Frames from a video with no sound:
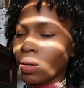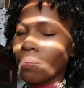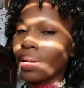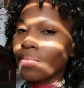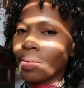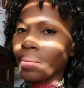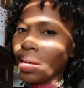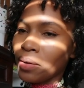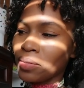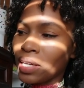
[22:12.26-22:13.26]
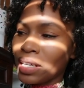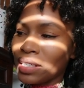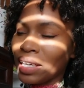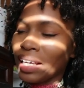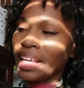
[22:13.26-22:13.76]
but if I'm
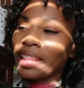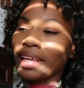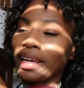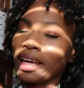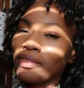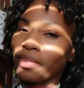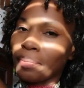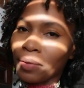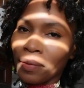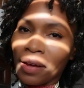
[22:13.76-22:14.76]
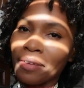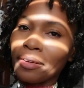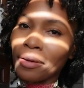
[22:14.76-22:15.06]
annotating, then I flip it around.